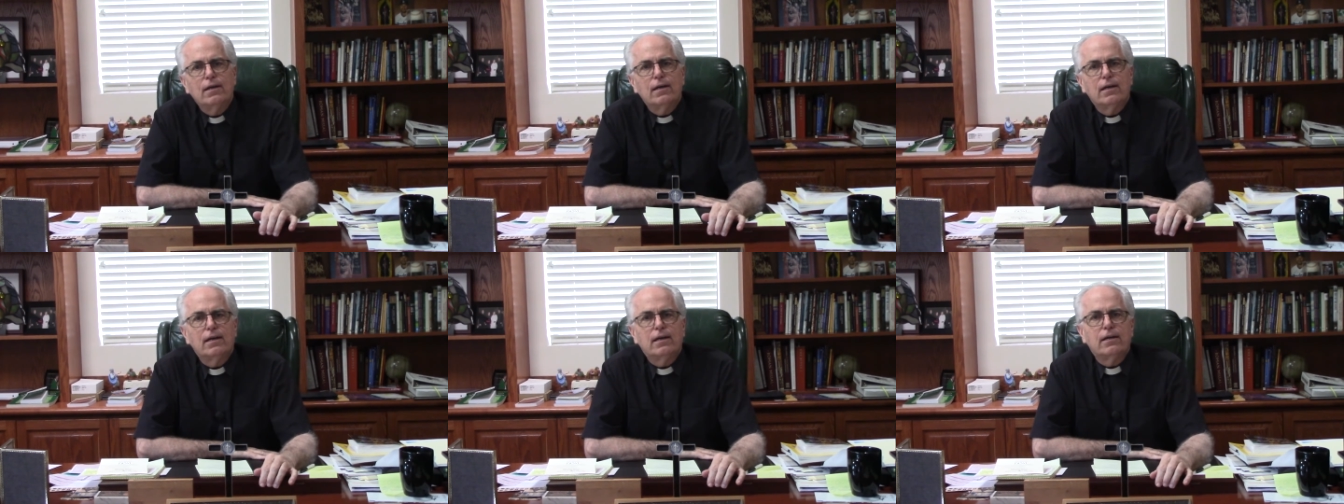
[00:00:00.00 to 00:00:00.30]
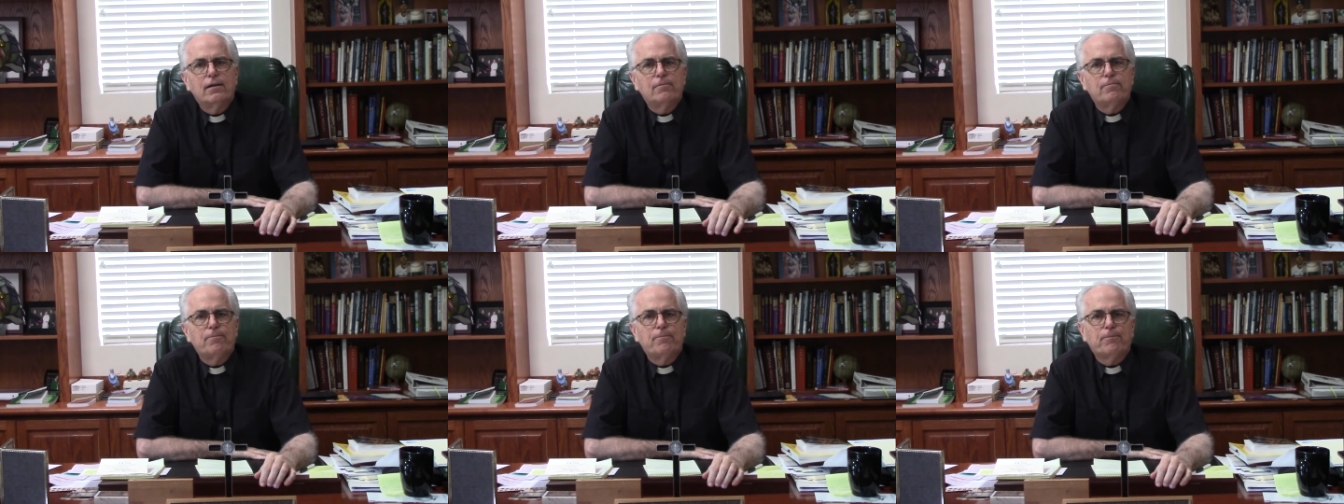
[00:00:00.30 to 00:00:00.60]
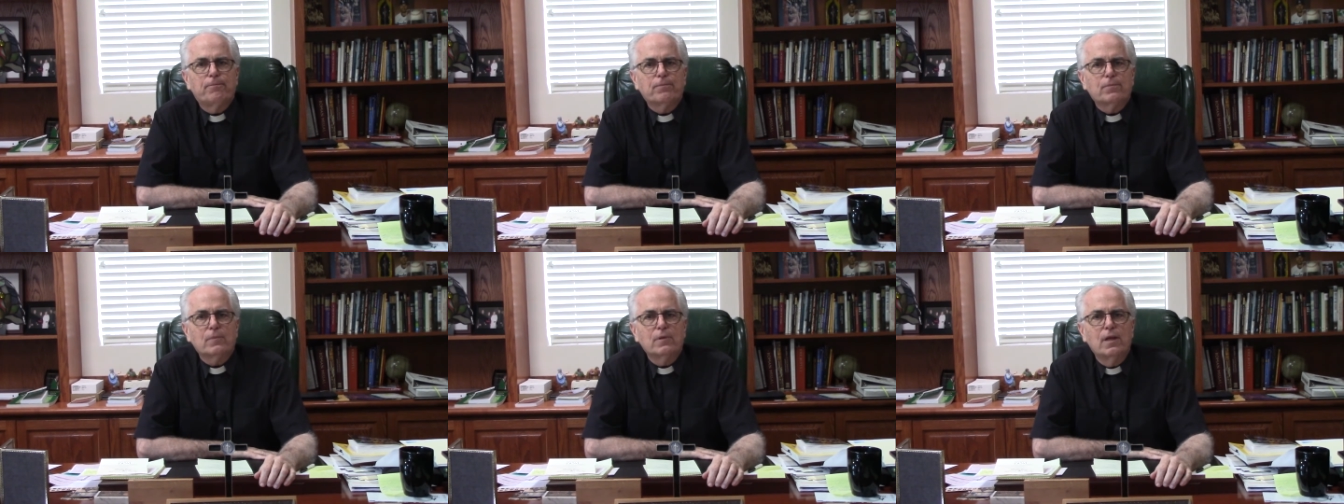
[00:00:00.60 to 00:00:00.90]
um,
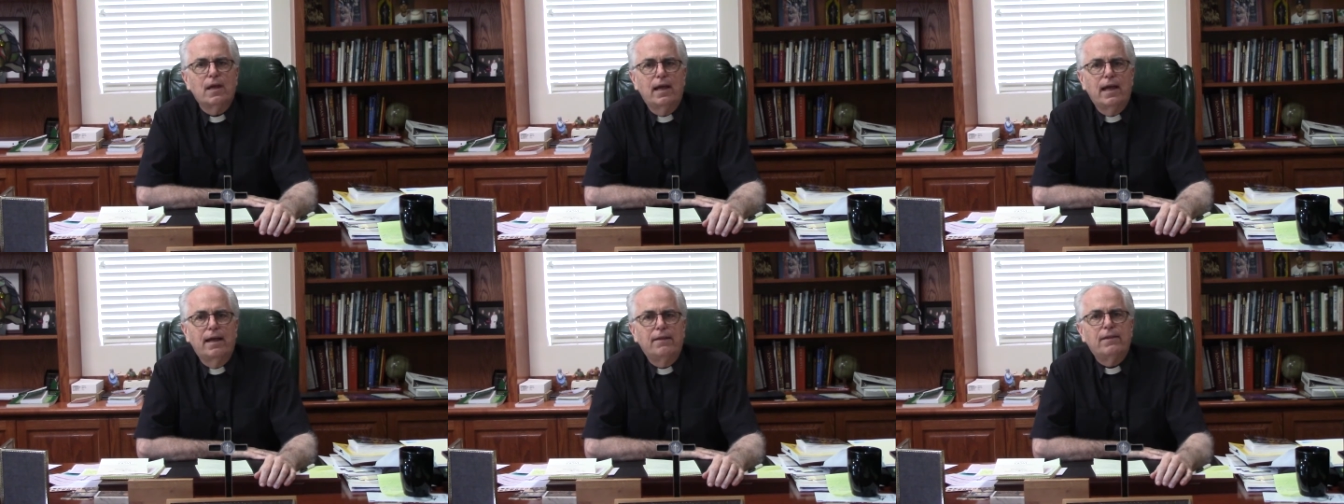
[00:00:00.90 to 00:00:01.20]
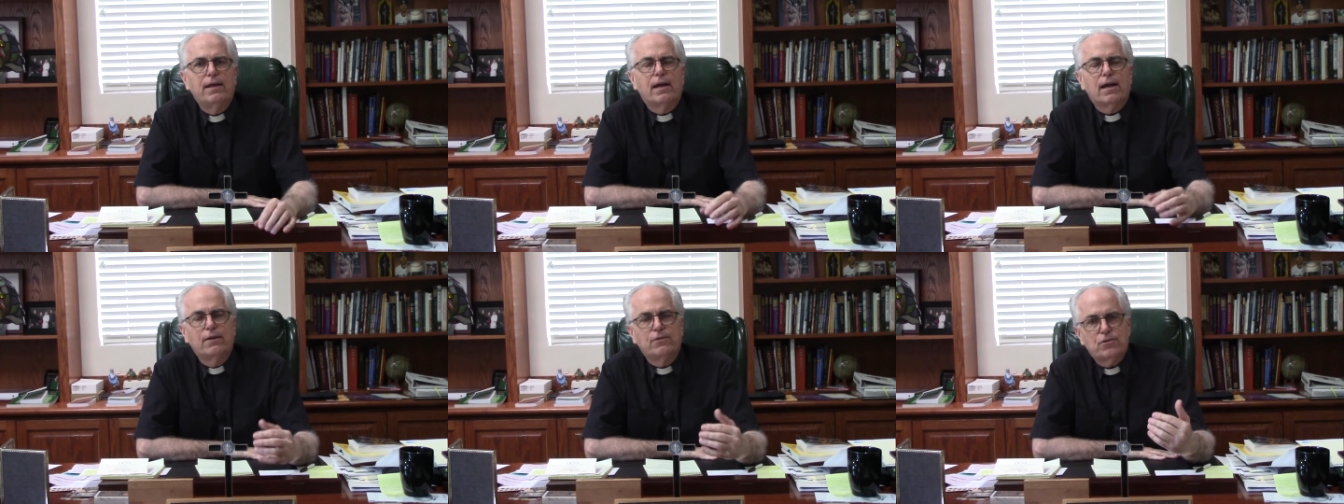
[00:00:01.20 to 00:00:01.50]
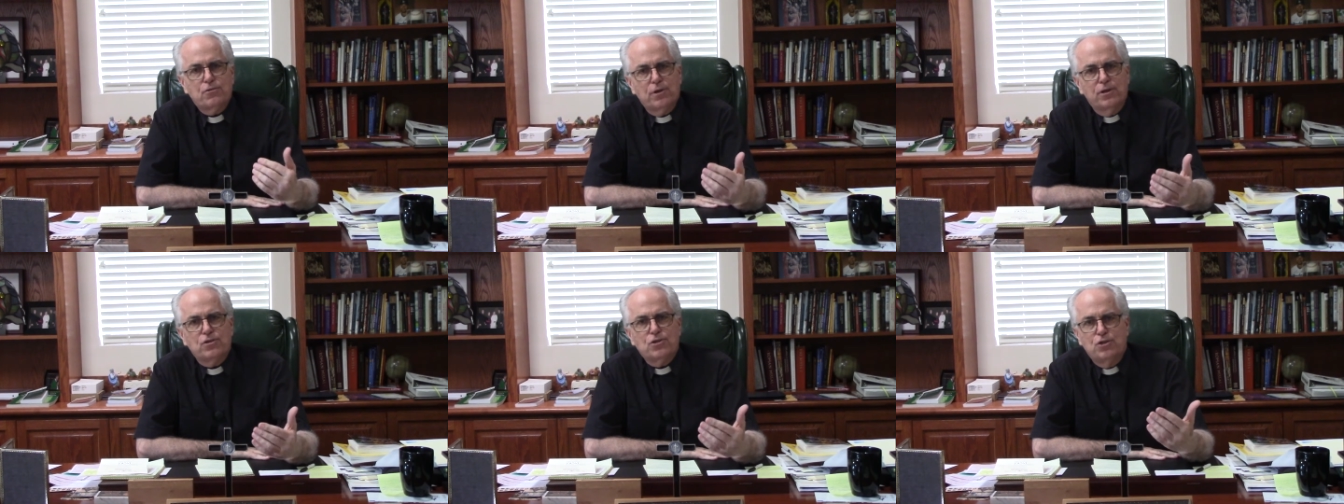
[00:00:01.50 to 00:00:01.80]
and then I
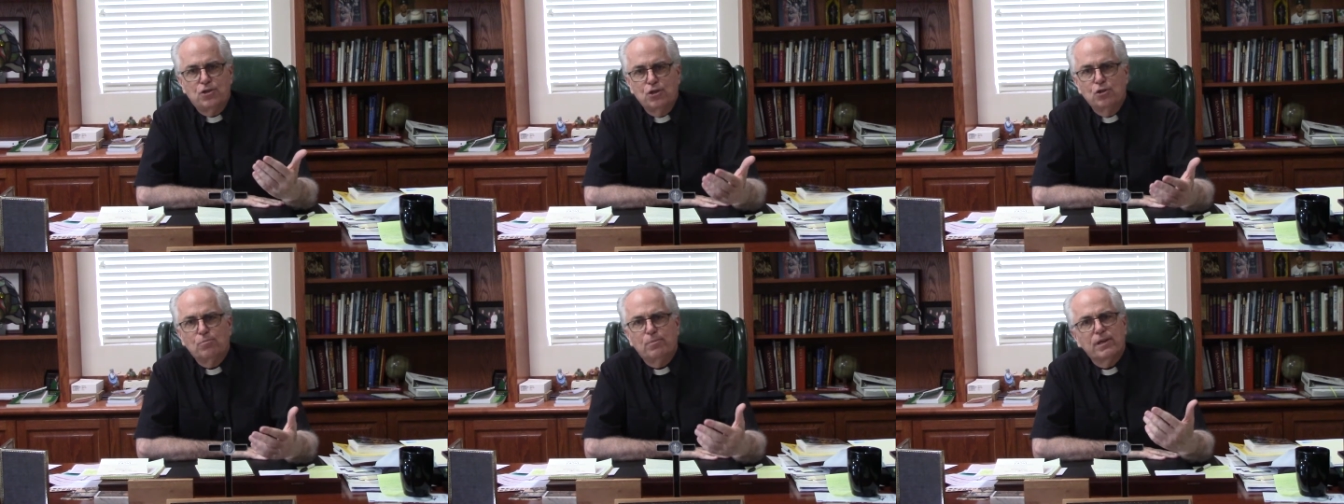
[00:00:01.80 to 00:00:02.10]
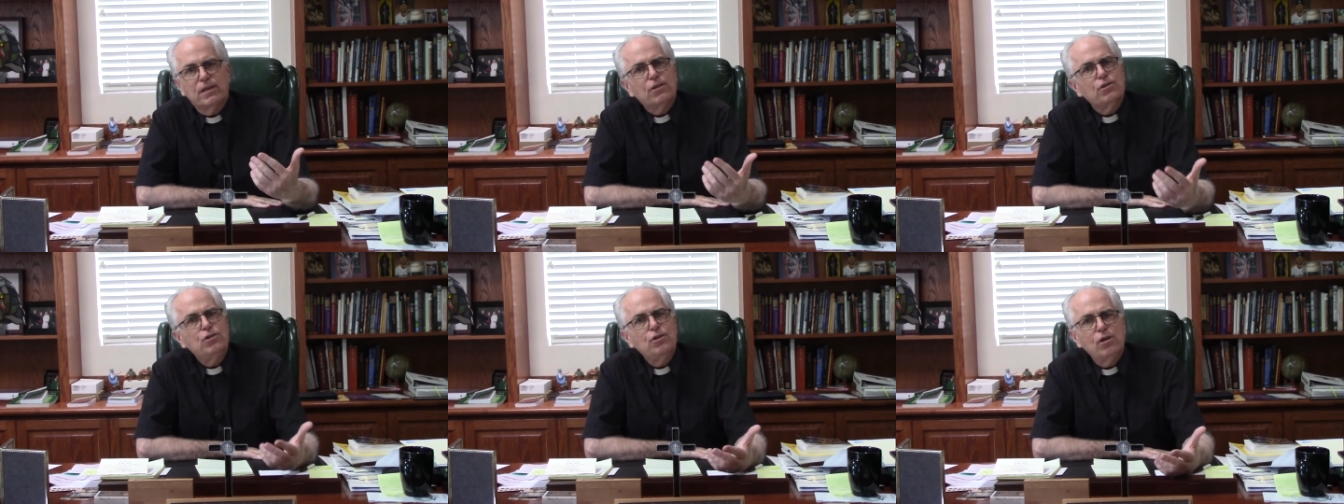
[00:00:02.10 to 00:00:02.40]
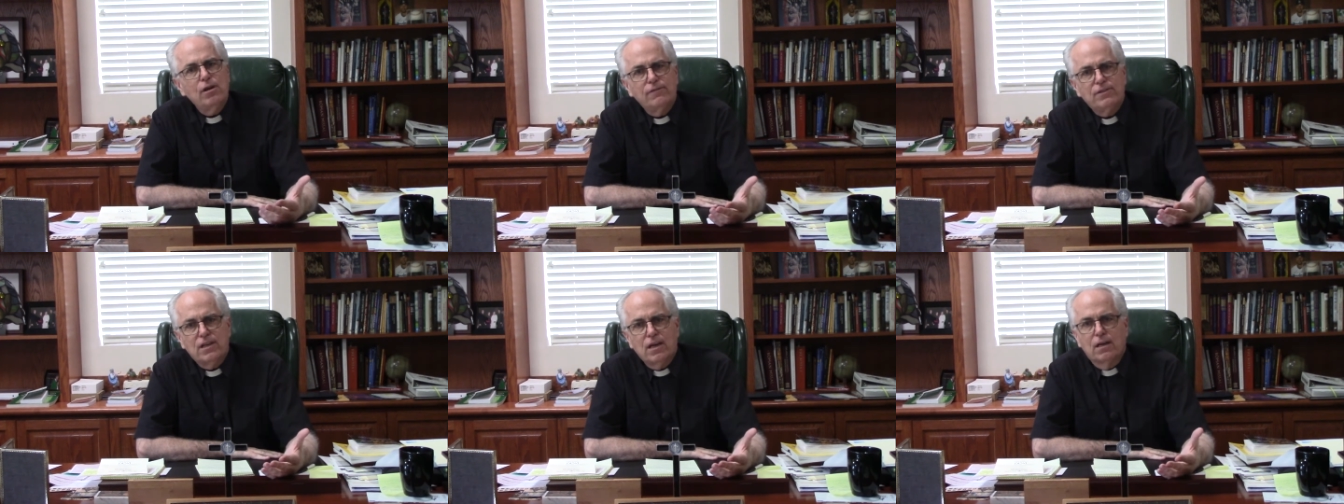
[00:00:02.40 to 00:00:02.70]
trust you because you
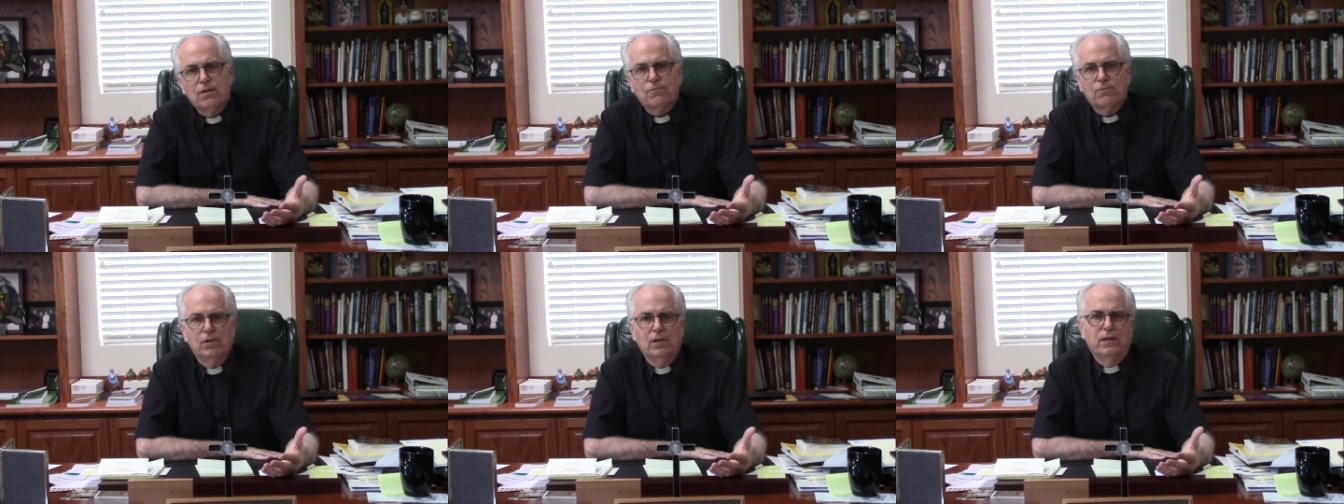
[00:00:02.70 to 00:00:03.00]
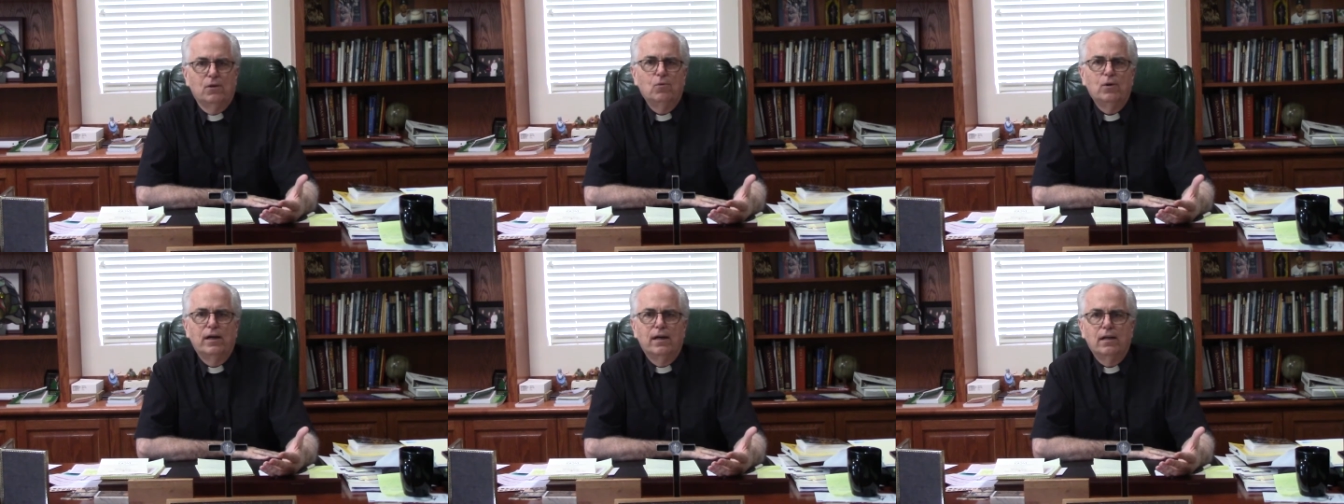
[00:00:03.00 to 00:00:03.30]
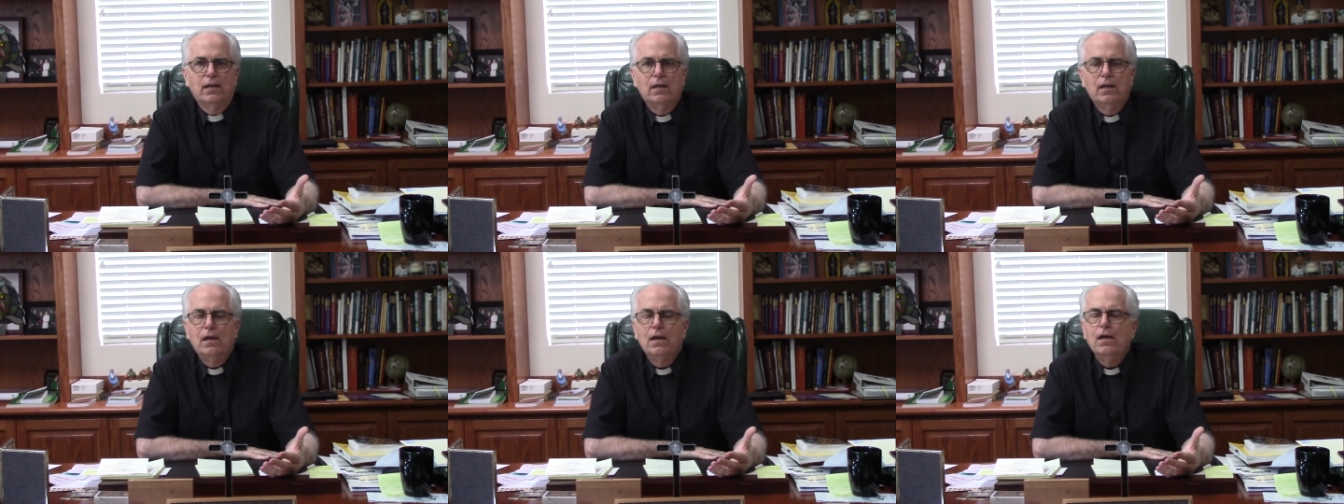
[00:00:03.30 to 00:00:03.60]
have done really
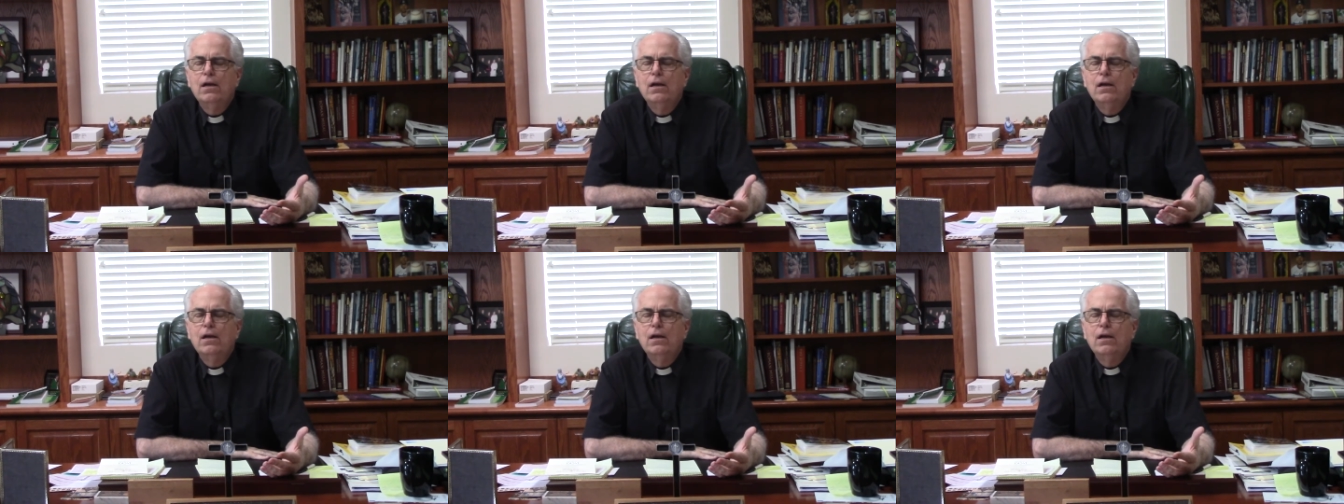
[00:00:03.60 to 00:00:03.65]
well.